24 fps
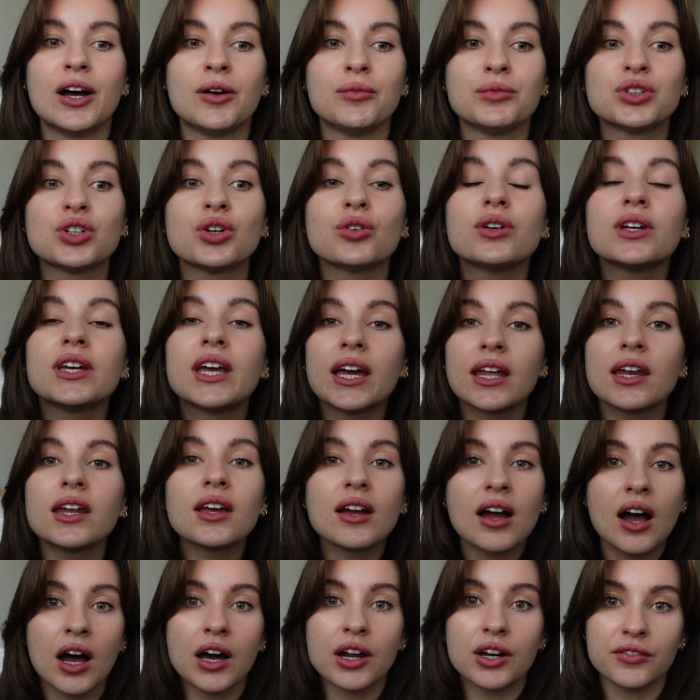So getting
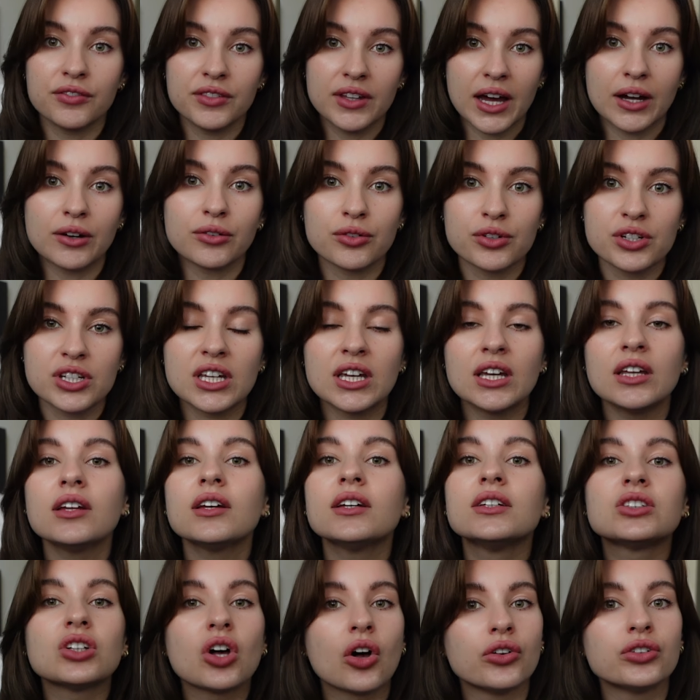out of that routine
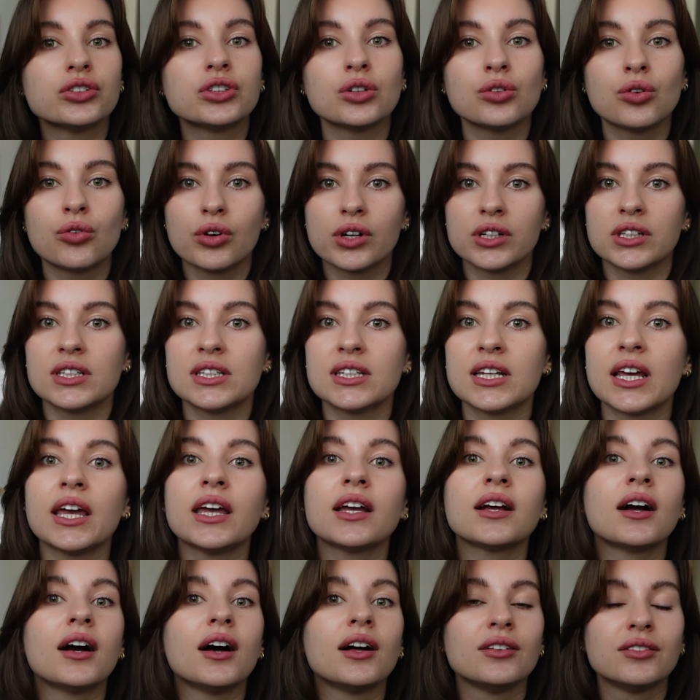is also going to
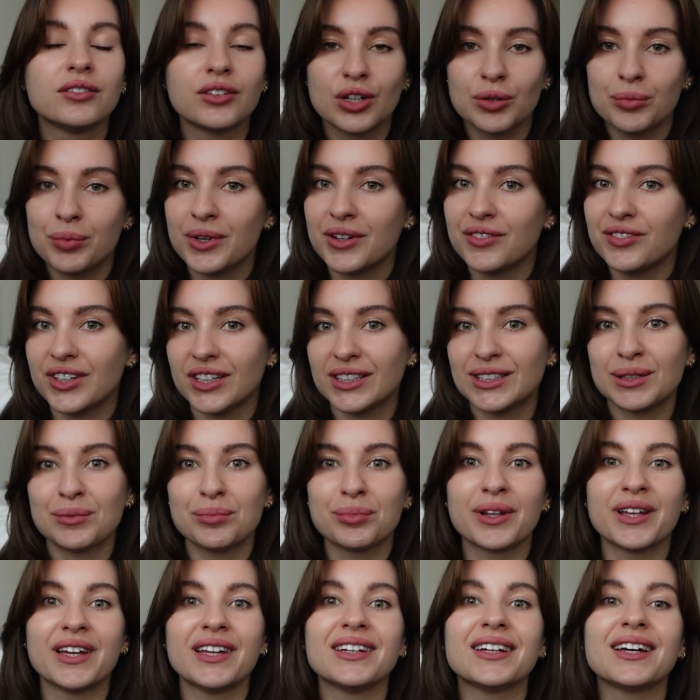take a little bit of
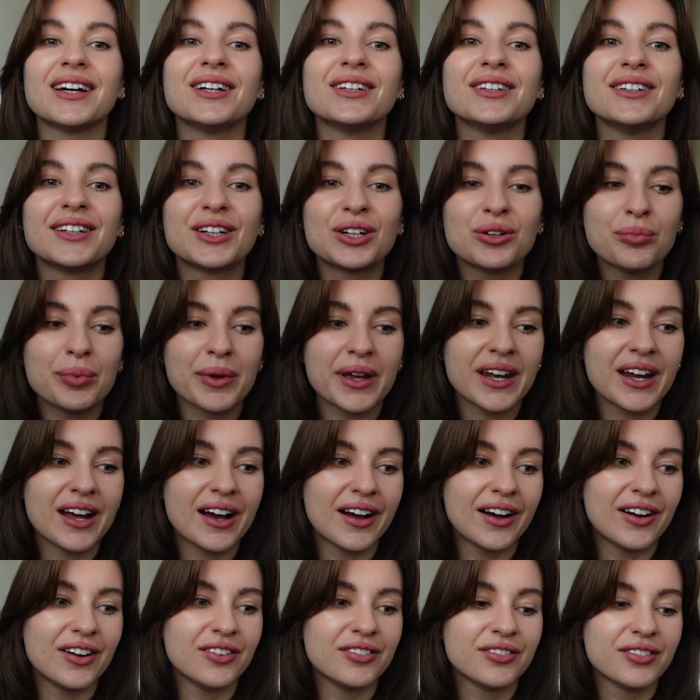discipline, a little bit
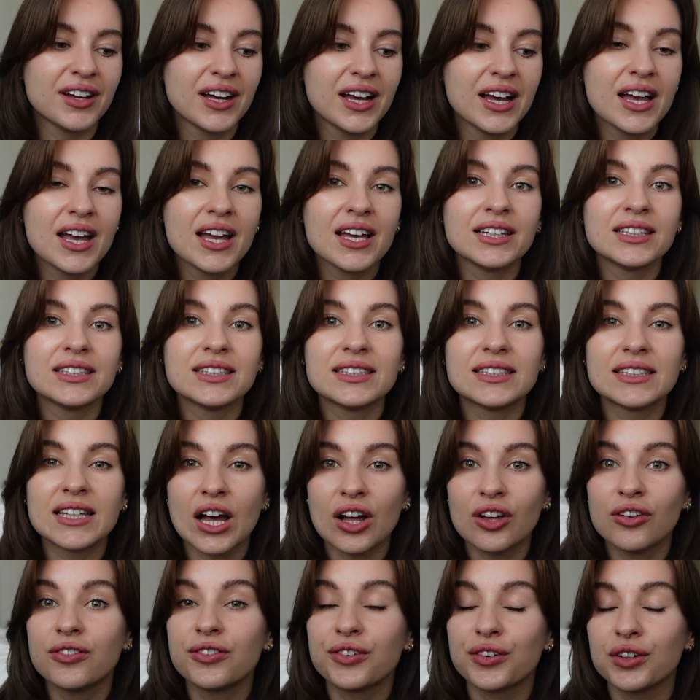of
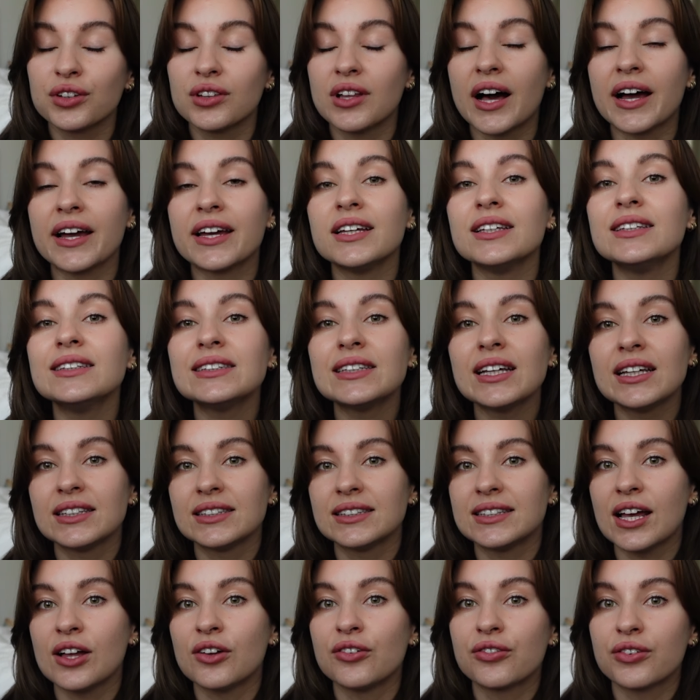self-reliance and
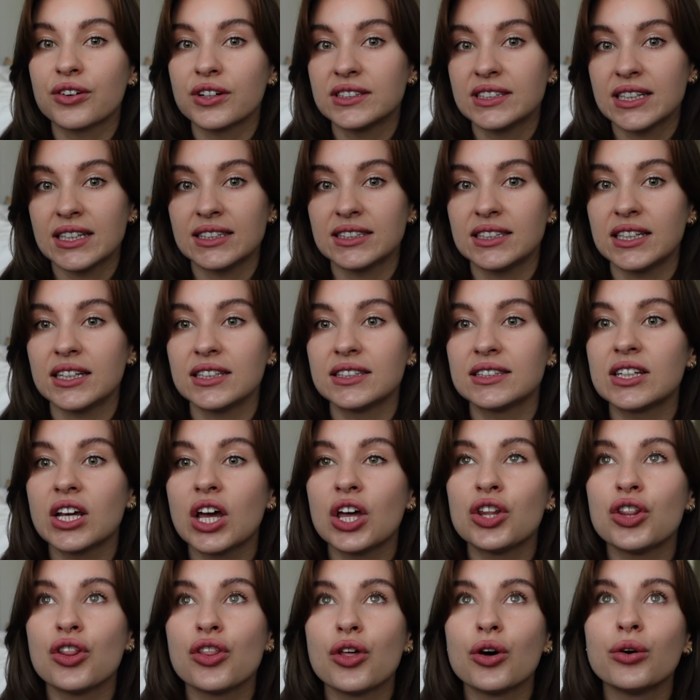self-resistance.
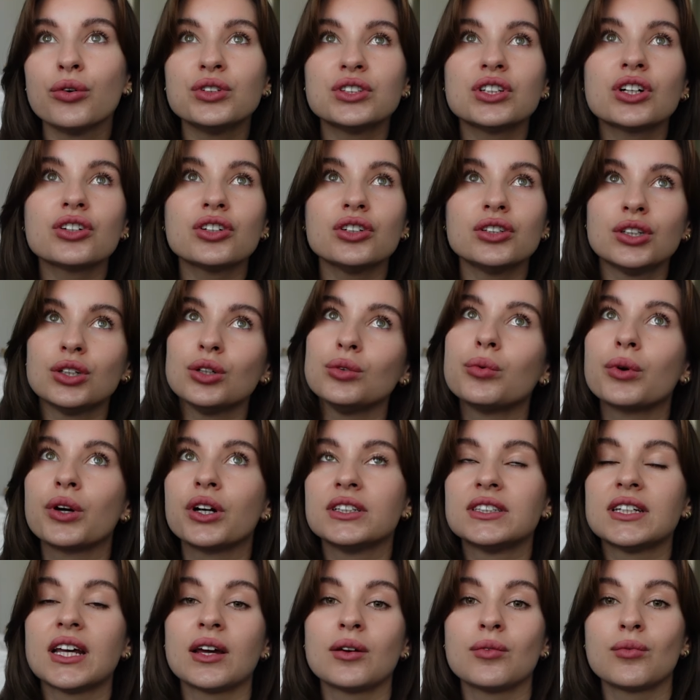And those are the two
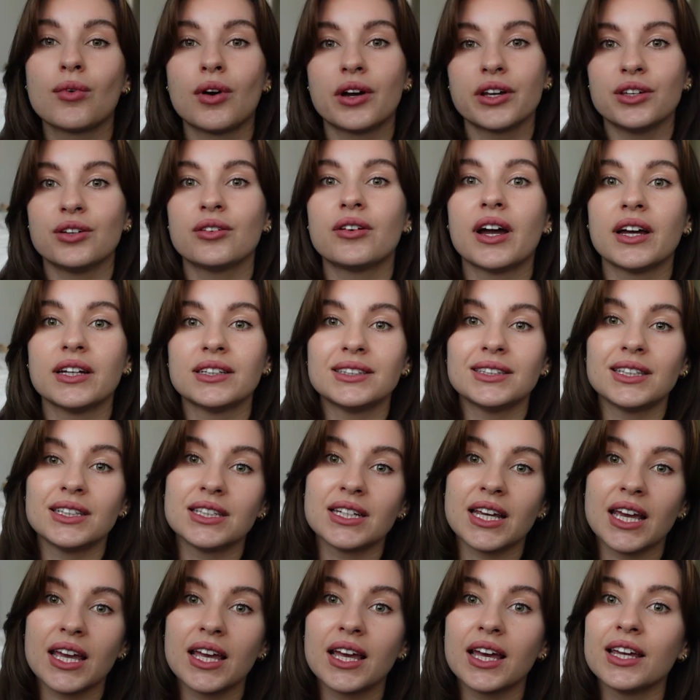words I want you guys to
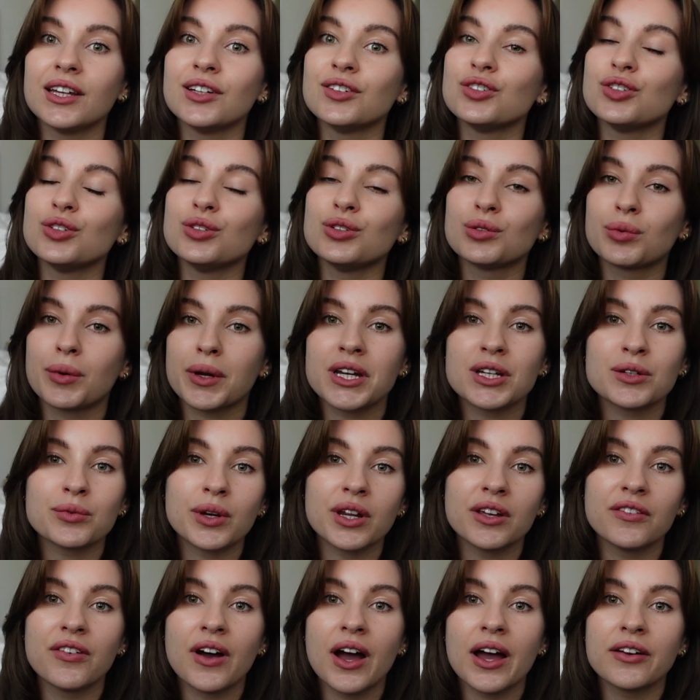take into
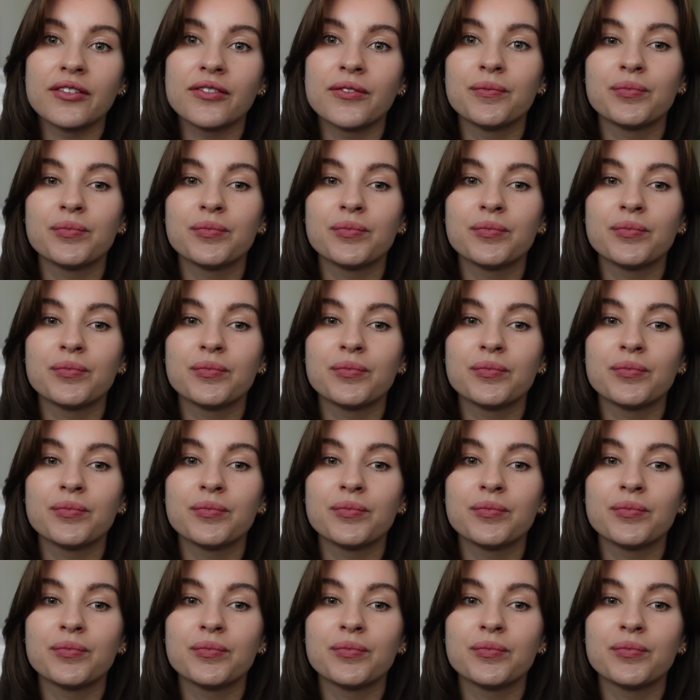2025.